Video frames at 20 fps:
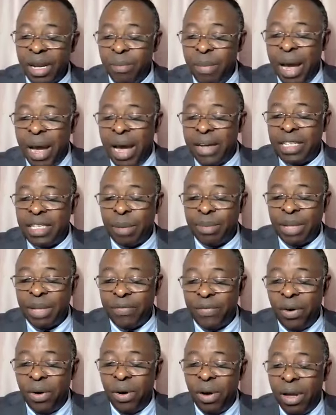Mark chapter
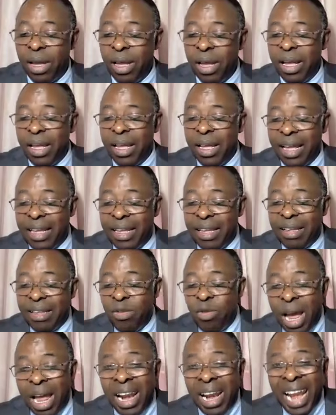4.
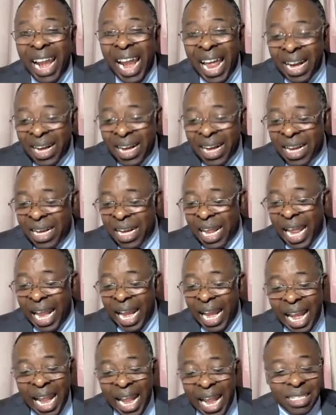You are learning
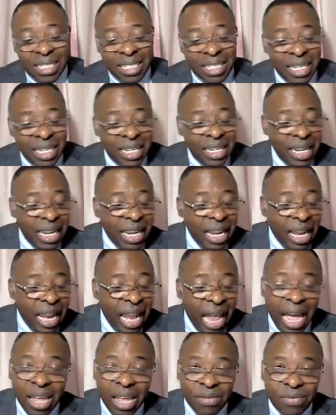a lesson in
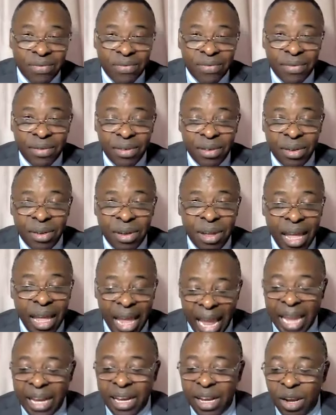life.
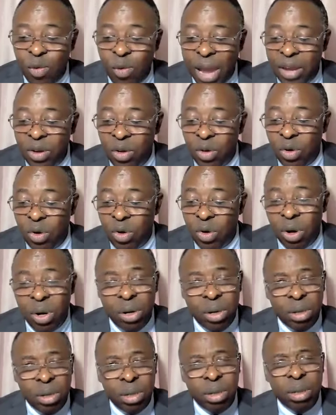Anywhere you
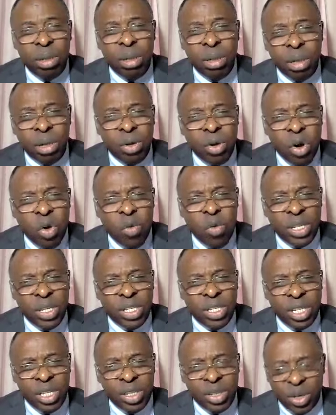go, go with
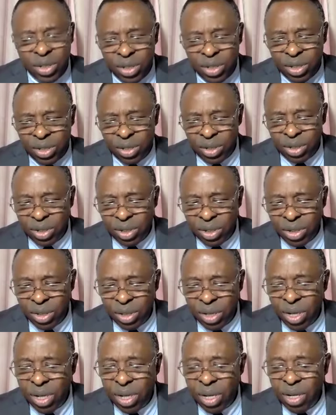Jesus.
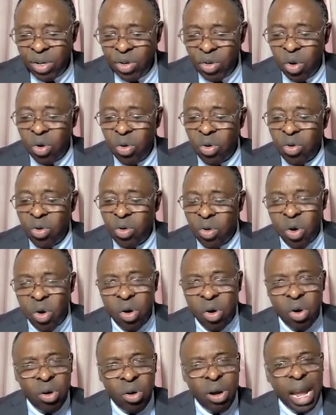Don't
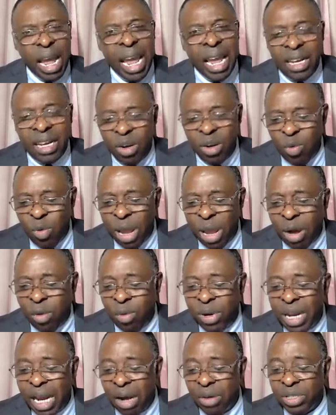go anywhere
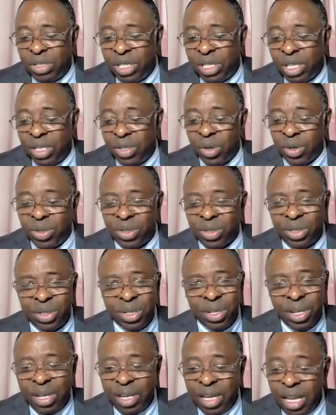without
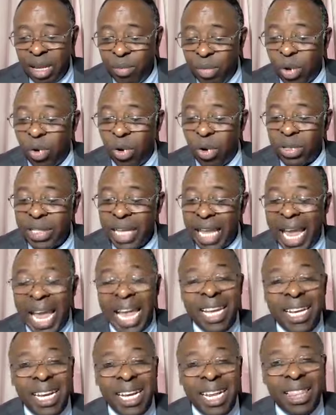Jesus, because
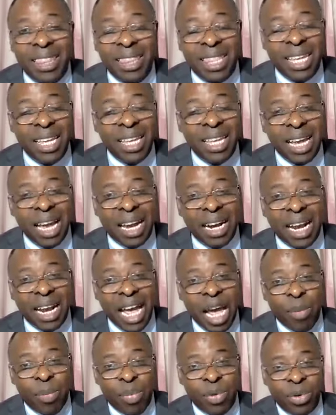anything can
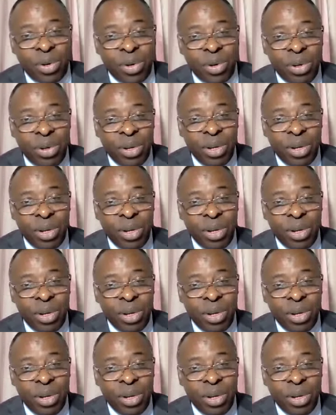happen.